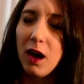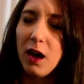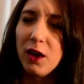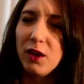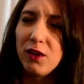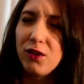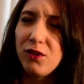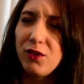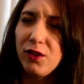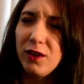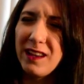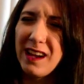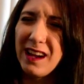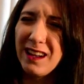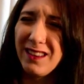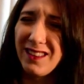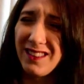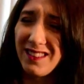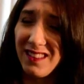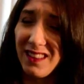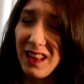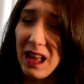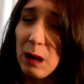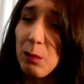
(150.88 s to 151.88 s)
stood out
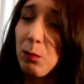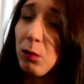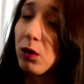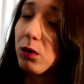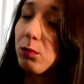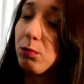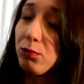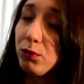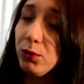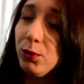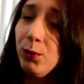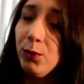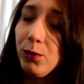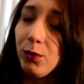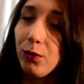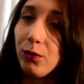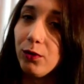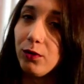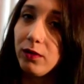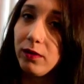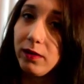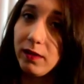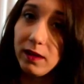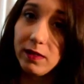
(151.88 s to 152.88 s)
as a lot more
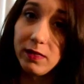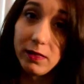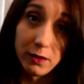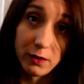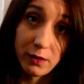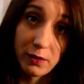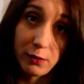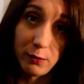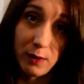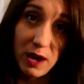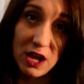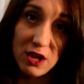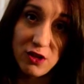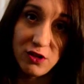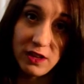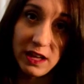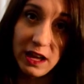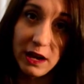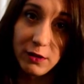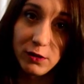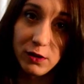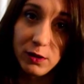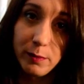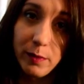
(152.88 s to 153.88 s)
brutal than their thrash
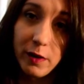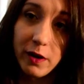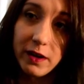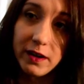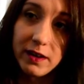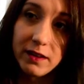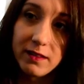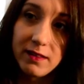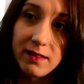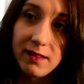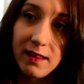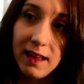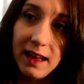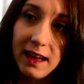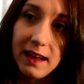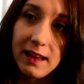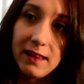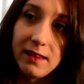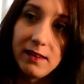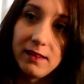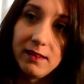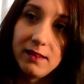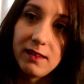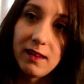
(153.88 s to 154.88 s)
counterparts.
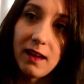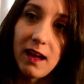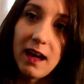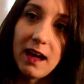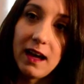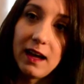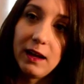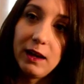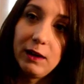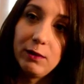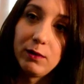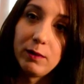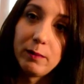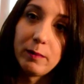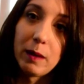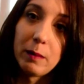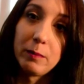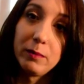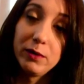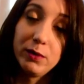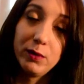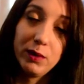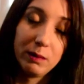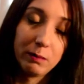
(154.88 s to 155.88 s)
And I
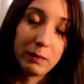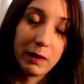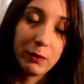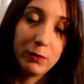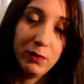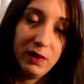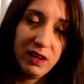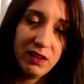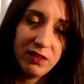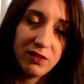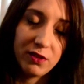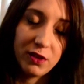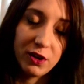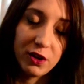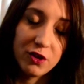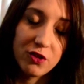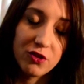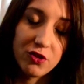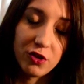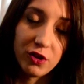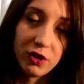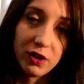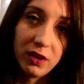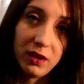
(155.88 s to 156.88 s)
remember doing my
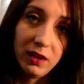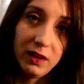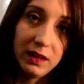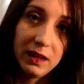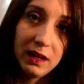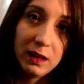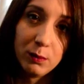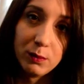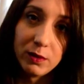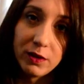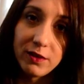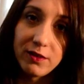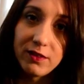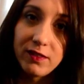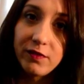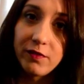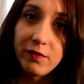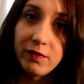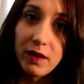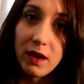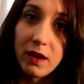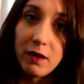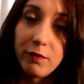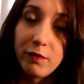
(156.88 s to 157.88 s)
research early on when I was
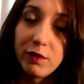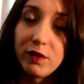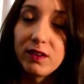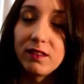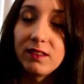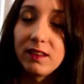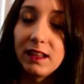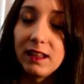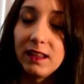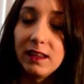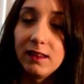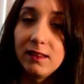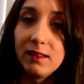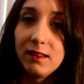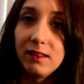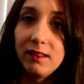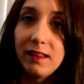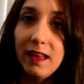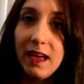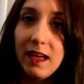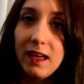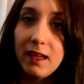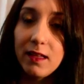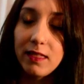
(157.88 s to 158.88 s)
first getting into
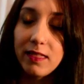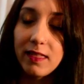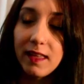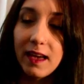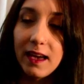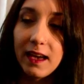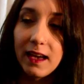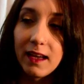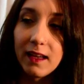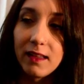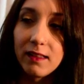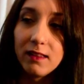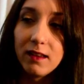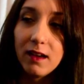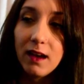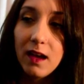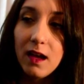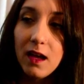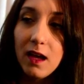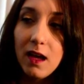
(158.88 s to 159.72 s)
death, and